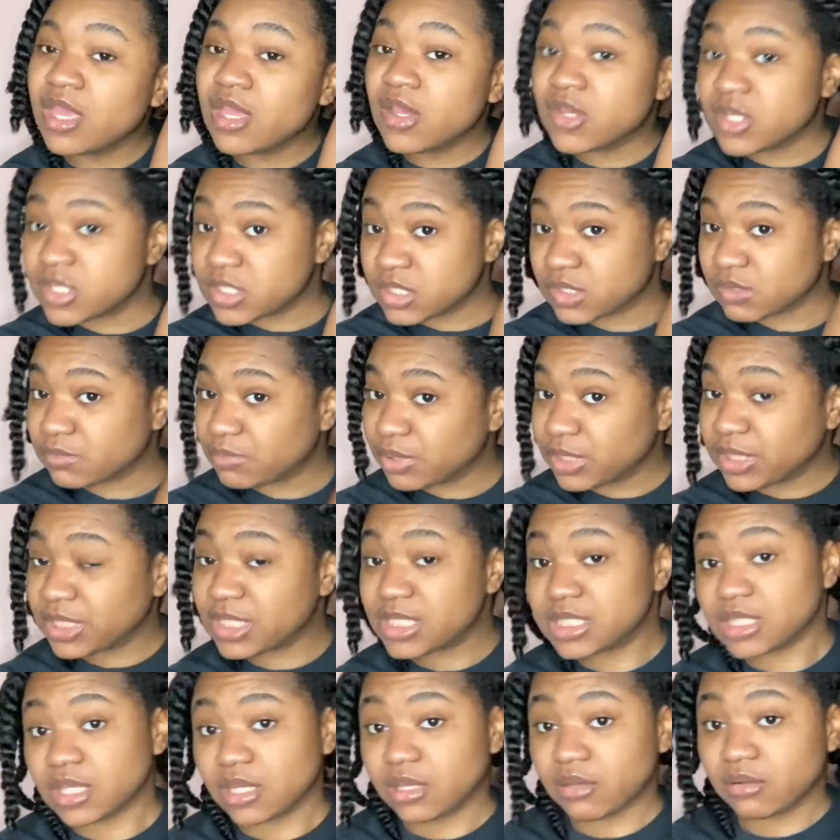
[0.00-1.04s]
So I'm gonna put
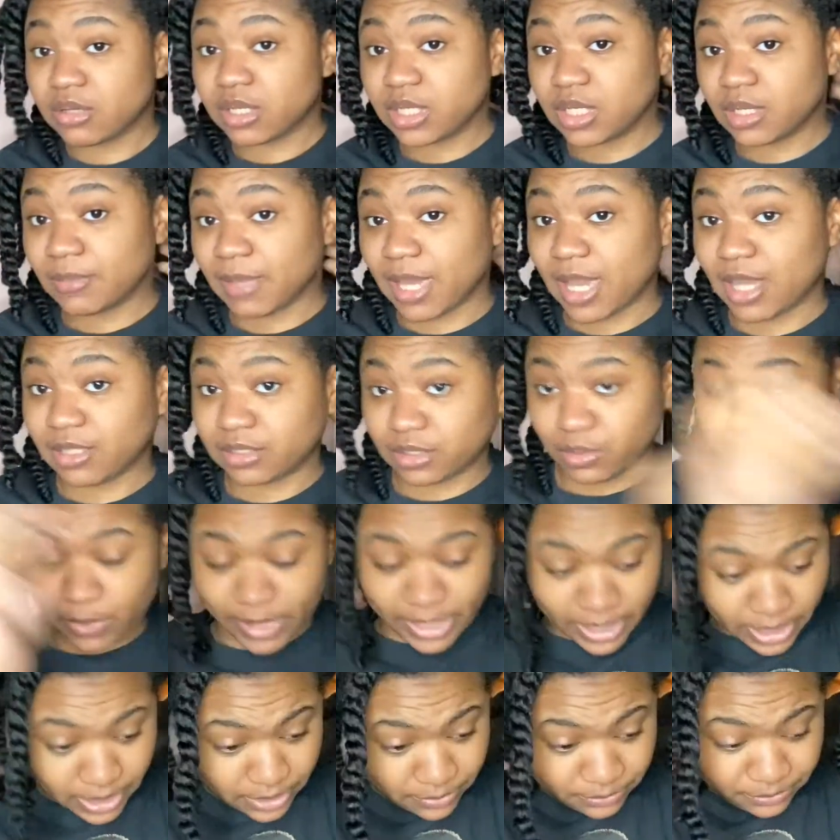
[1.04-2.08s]
this on up out the
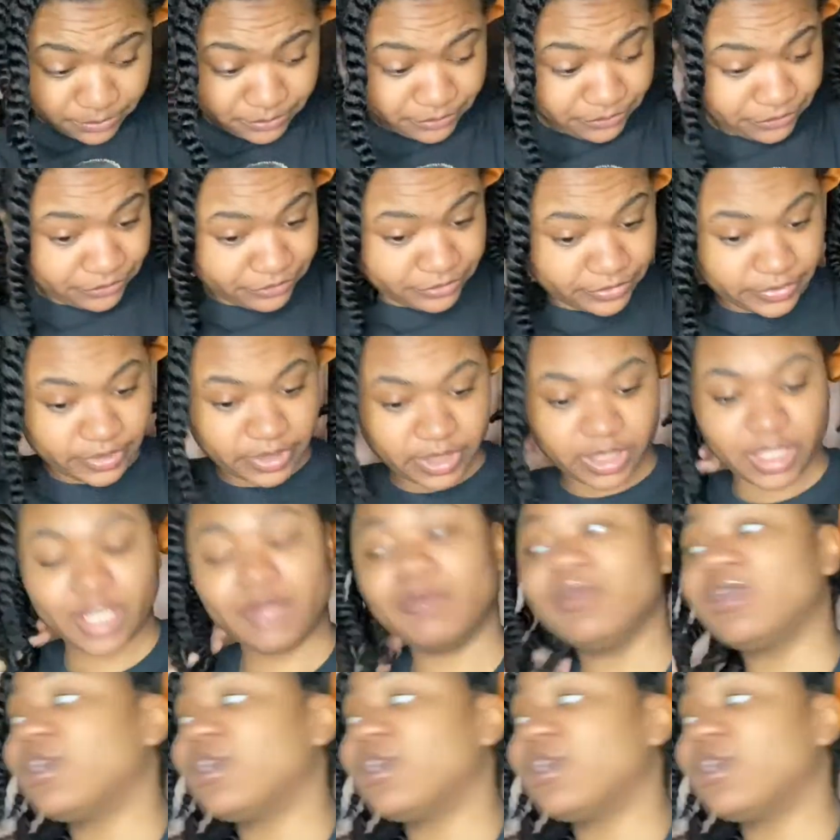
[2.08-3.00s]
way. And we're going